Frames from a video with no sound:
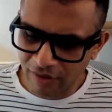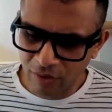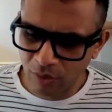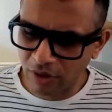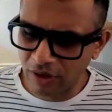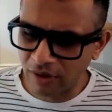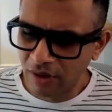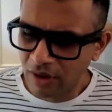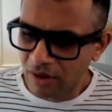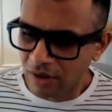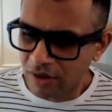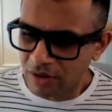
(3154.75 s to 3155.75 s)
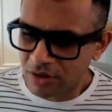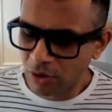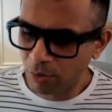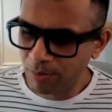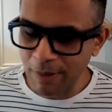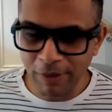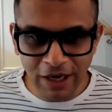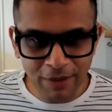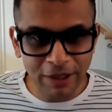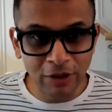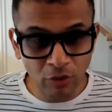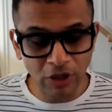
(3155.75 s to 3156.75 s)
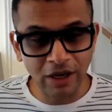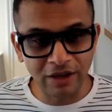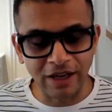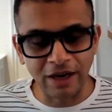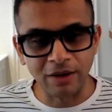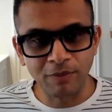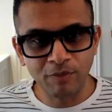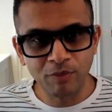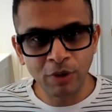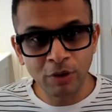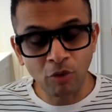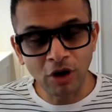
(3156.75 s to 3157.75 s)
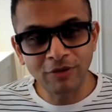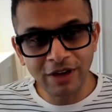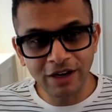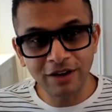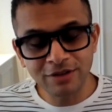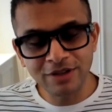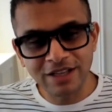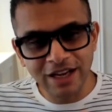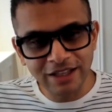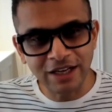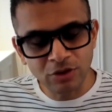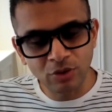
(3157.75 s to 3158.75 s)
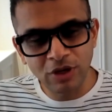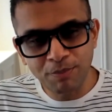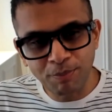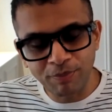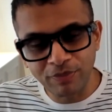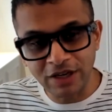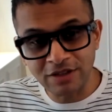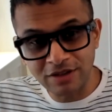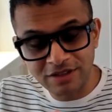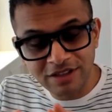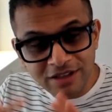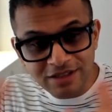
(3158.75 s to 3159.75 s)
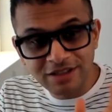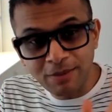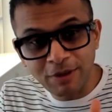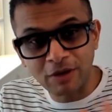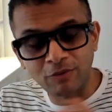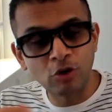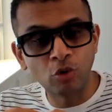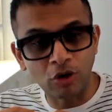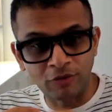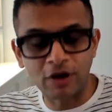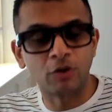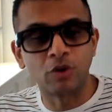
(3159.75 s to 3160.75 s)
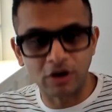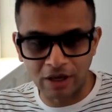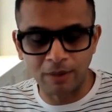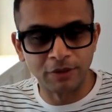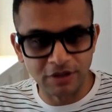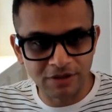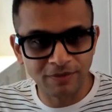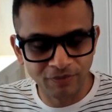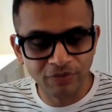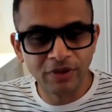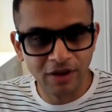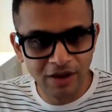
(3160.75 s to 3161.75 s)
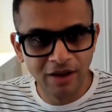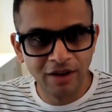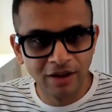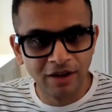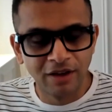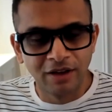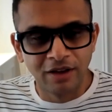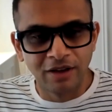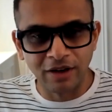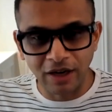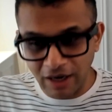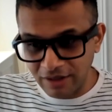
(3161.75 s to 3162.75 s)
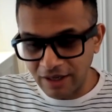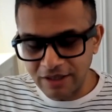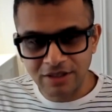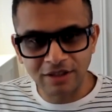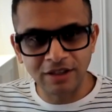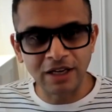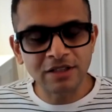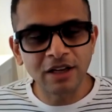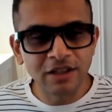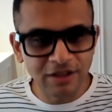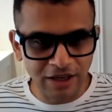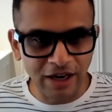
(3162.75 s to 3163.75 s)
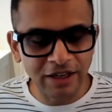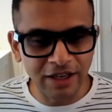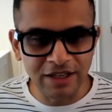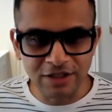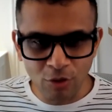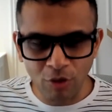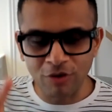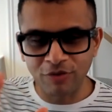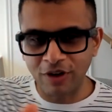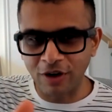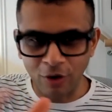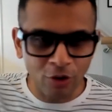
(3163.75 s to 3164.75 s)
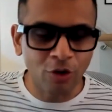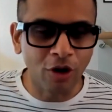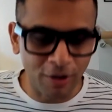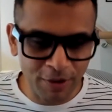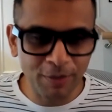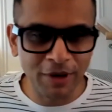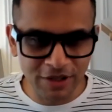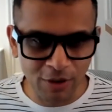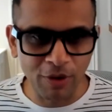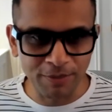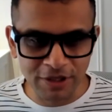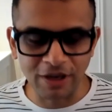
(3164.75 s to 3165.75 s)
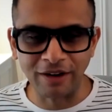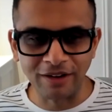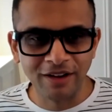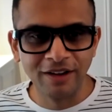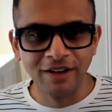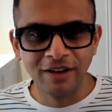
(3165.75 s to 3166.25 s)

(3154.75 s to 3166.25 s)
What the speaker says: and so on. So people had been looking at that. But what we realized is, hey, that's a systemic view of how work happens. Right. And that's like in the 90s. You want to figure out how to optimize your website.